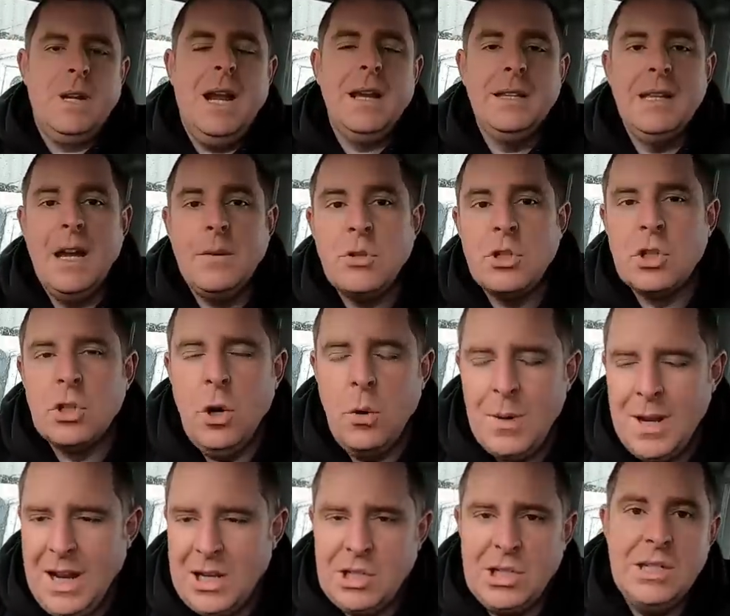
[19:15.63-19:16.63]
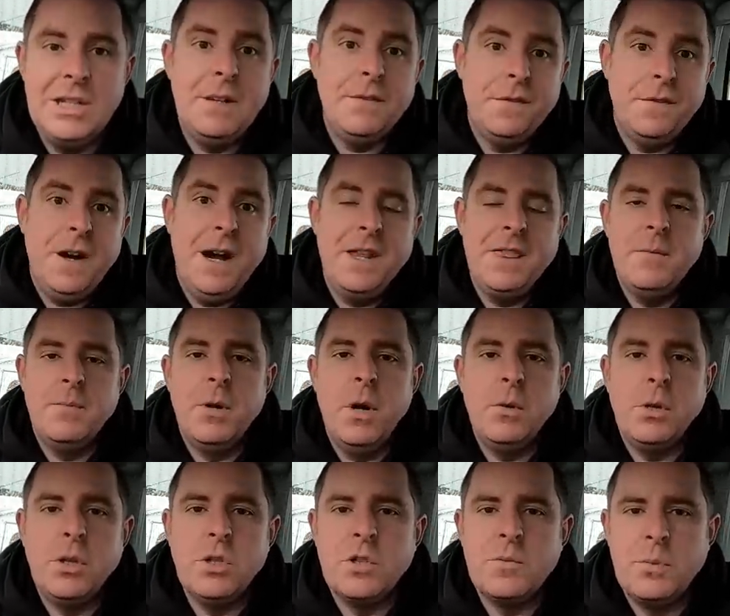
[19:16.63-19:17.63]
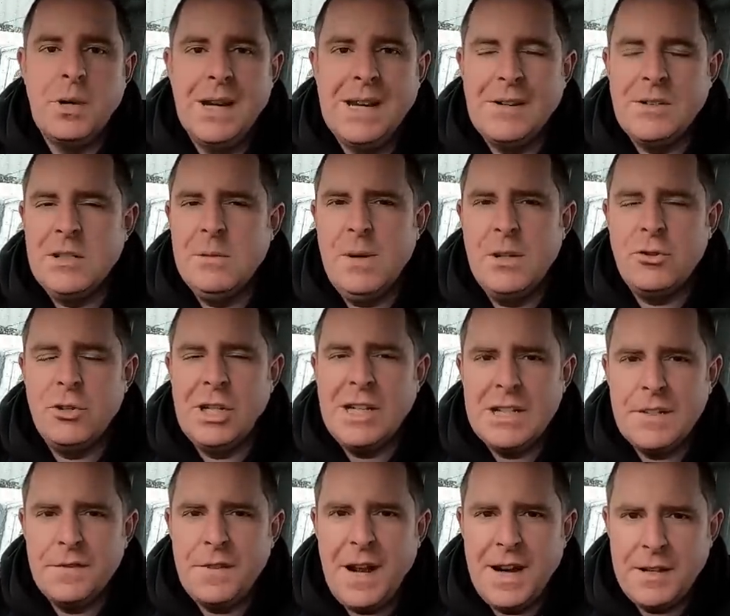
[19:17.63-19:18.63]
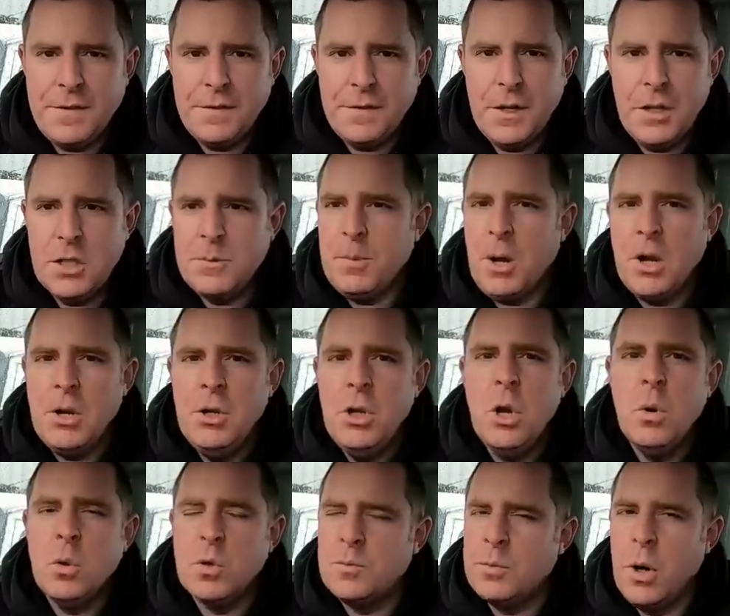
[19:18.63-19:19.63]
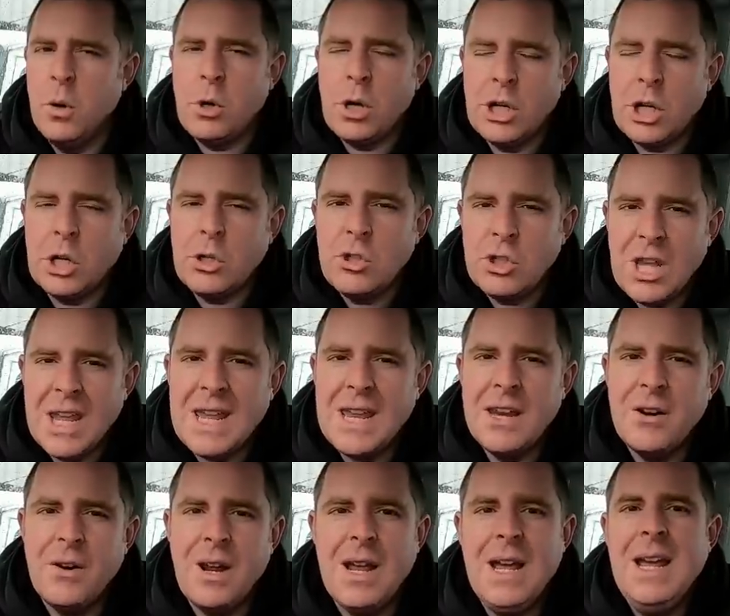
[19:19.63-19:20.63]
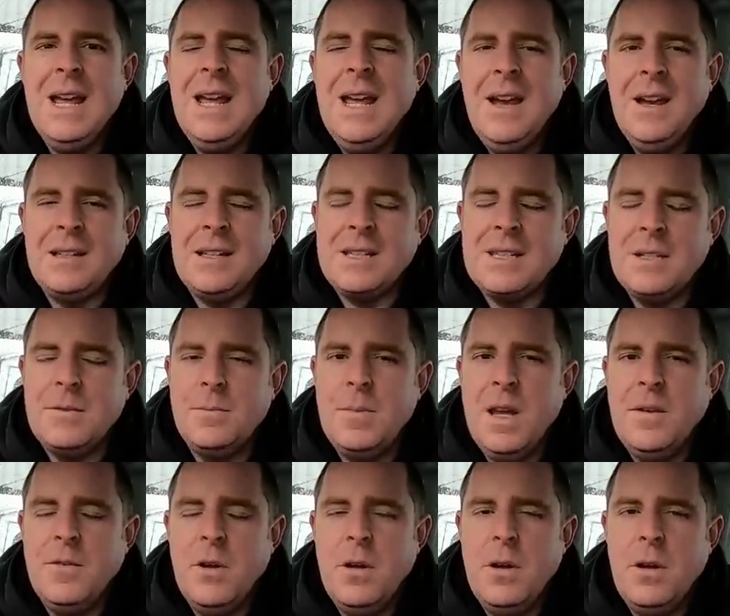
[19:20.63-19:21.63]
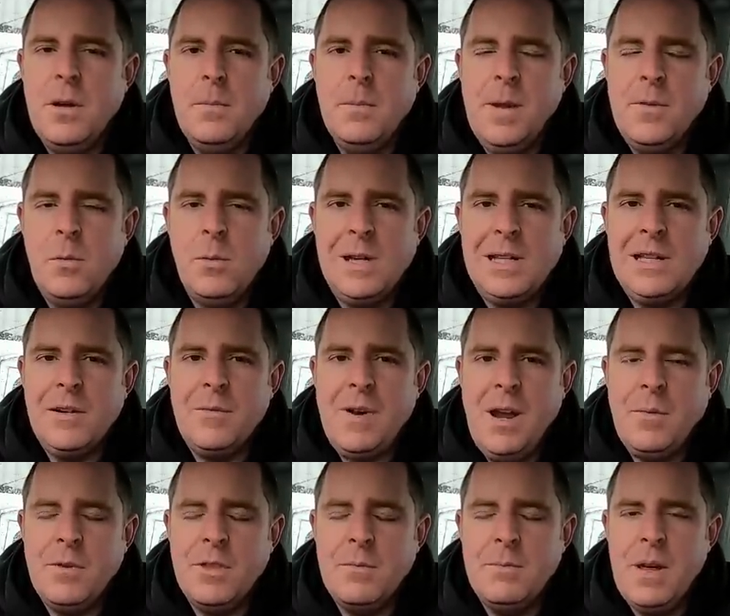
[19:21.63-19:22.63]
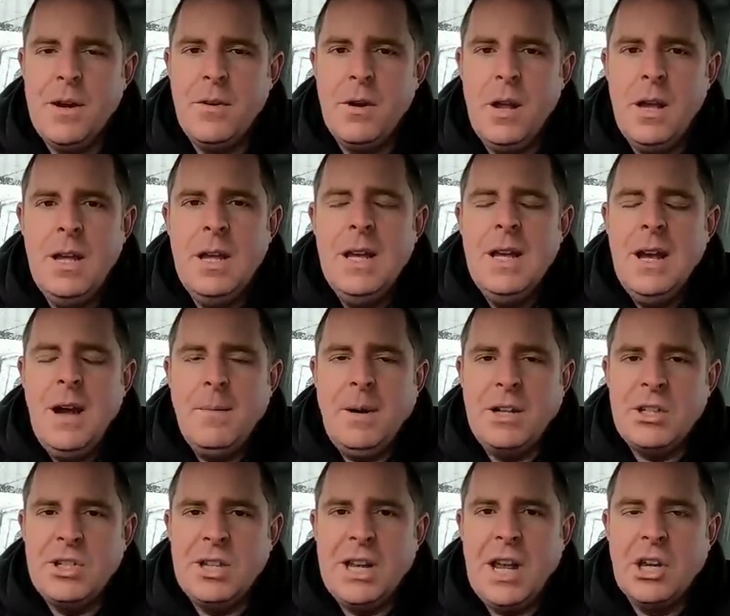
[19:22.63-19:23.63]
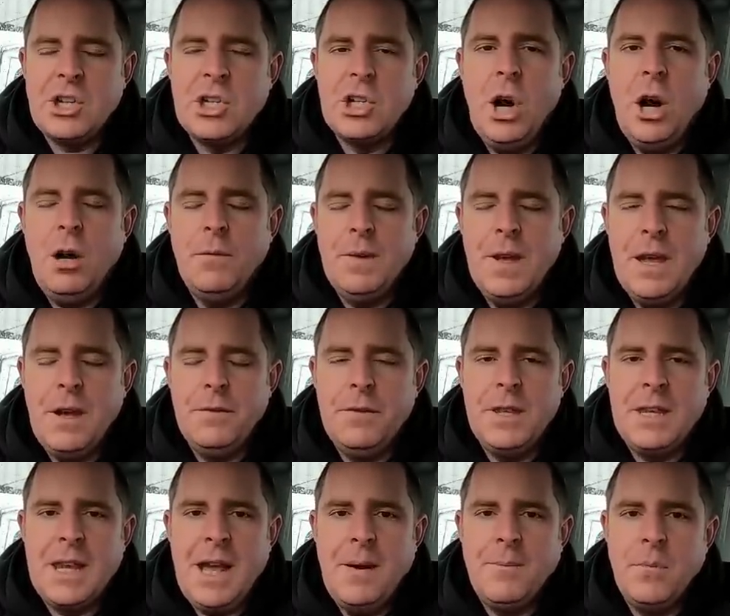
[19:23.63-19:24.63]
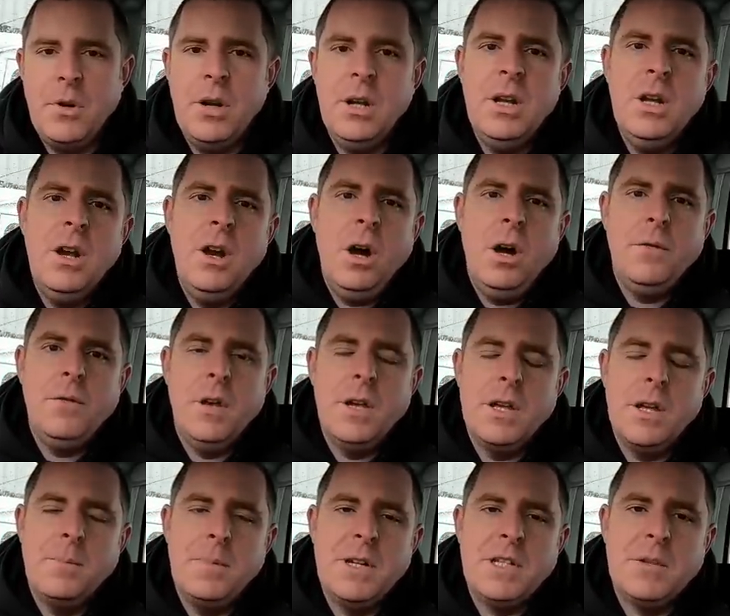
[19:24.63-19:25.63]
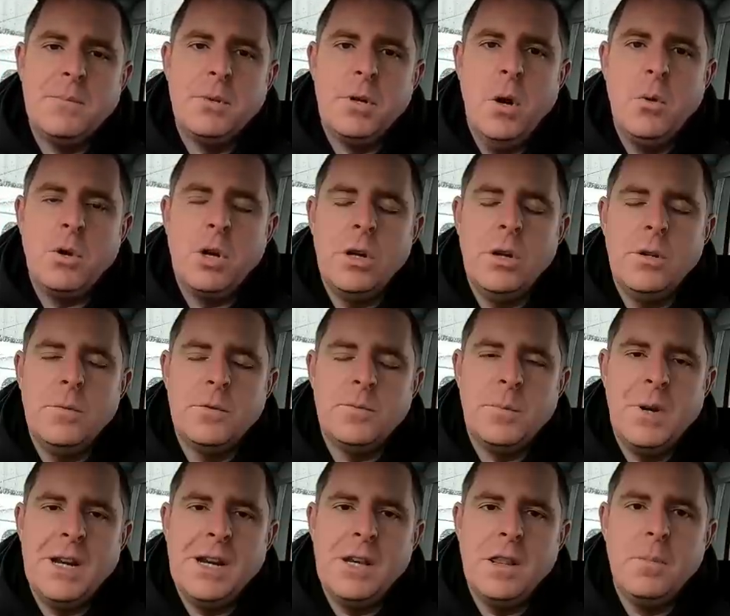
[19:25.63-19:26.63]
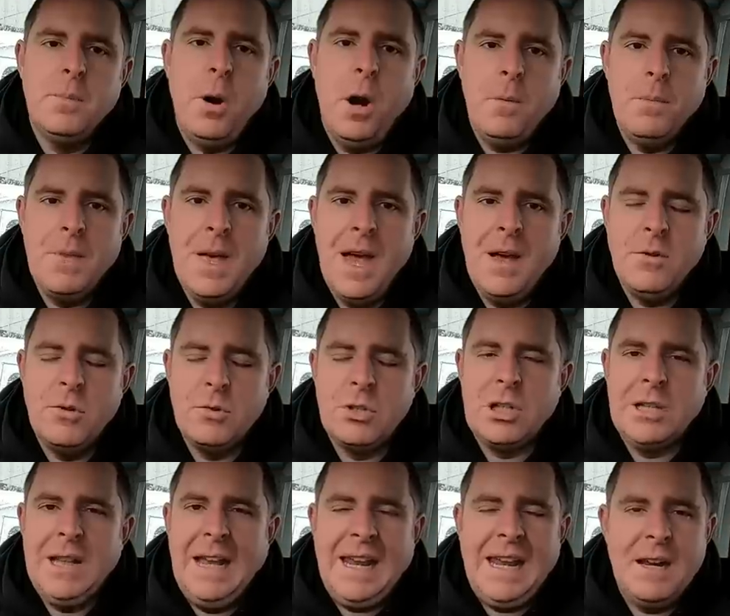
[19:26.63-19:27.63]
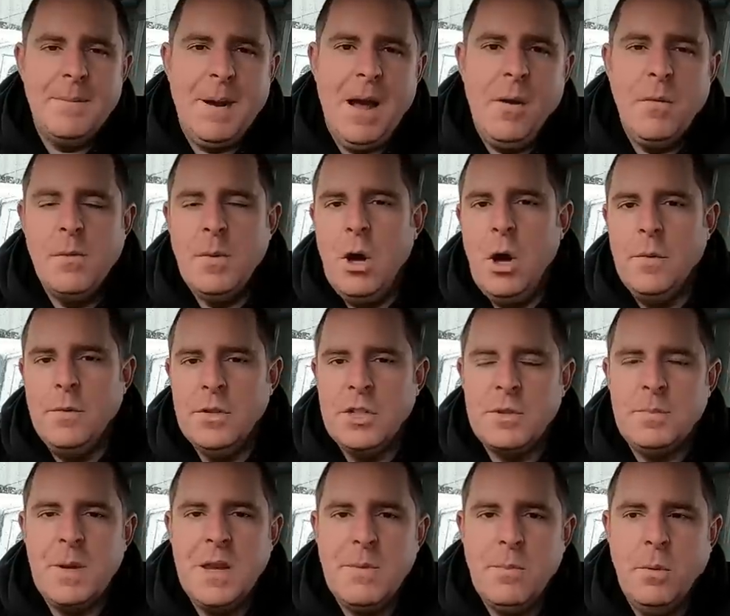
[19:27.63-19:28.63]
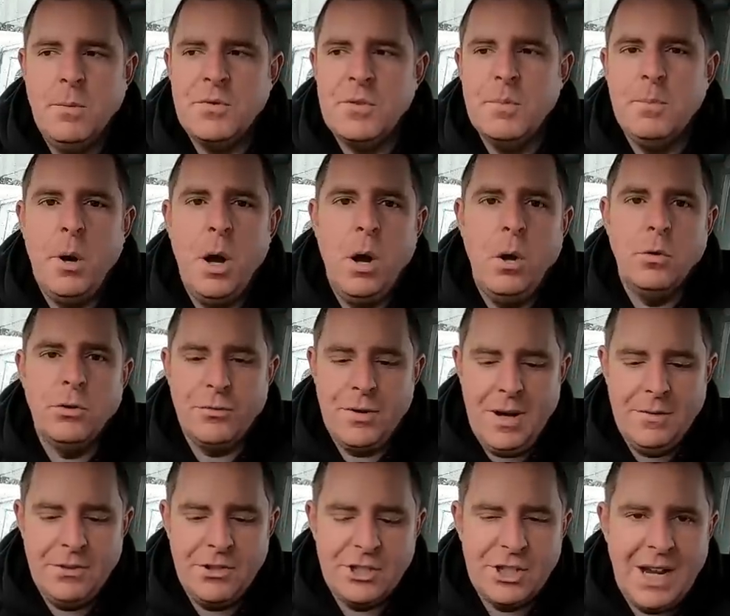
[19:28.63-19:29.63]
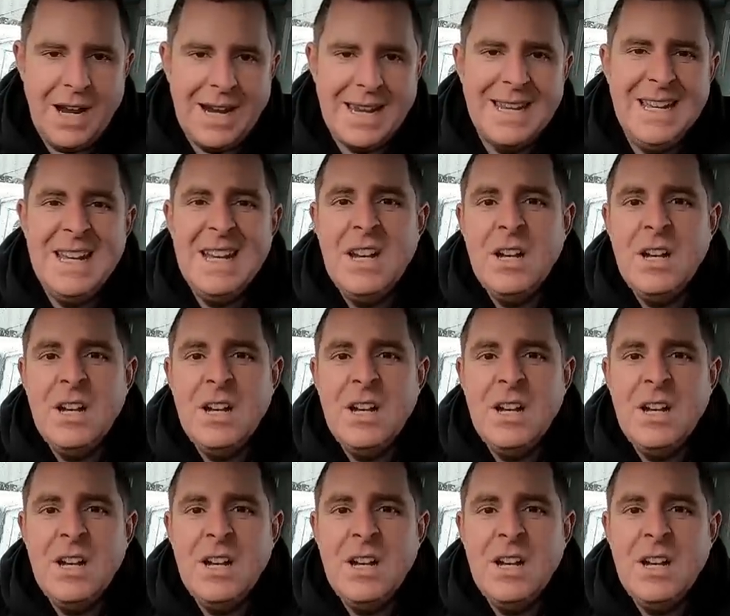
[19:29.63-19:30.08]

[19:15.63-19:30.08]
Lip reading: And like we saw, we actually did find the broken spring. It was a little bit tricky to find it first, but I knew it was broken. I could just hear it. Like I said, a bit of a wiggling around with the mirror. I managed to get a shot of it for the camera of a piece of broken spring at the bottom there, which was clanging about when we went over the speed bumps and potholes around the site.